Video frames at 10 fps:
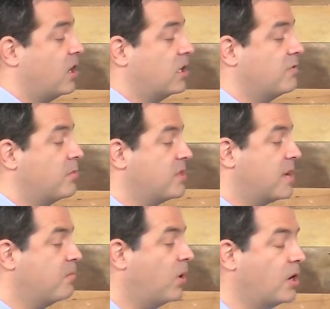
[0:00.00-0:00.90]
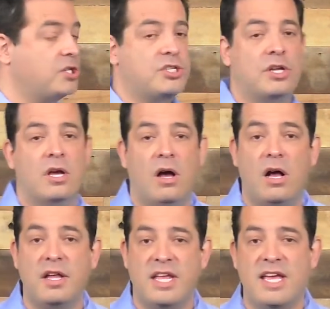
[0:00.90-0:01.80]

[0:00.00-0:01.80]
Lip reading: all of them, and they marched on